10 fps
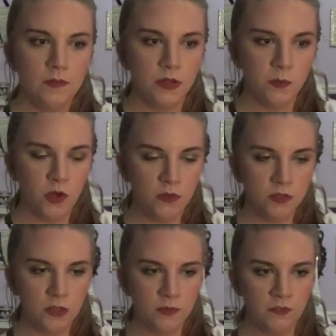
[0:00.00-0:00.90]
My mom
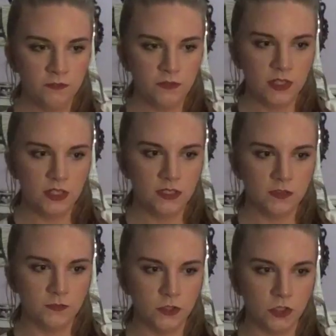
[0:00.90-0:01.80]
got me
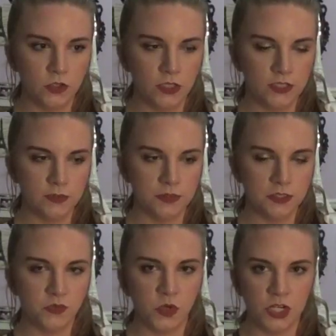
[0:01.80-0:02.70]
these for
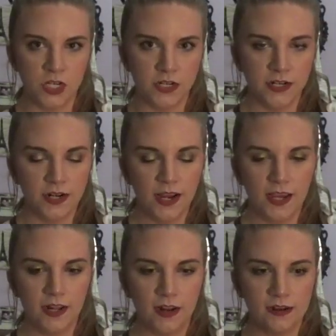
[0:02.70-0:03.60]
Christmas one year,
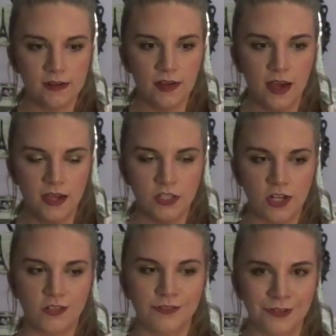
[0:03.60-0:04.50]
and I
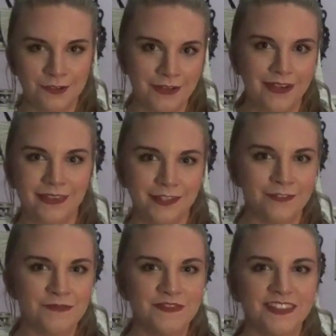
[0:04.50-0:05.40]
just don't like
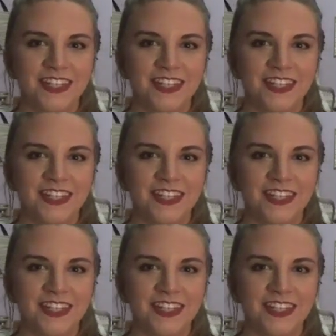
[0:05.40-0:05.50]
them.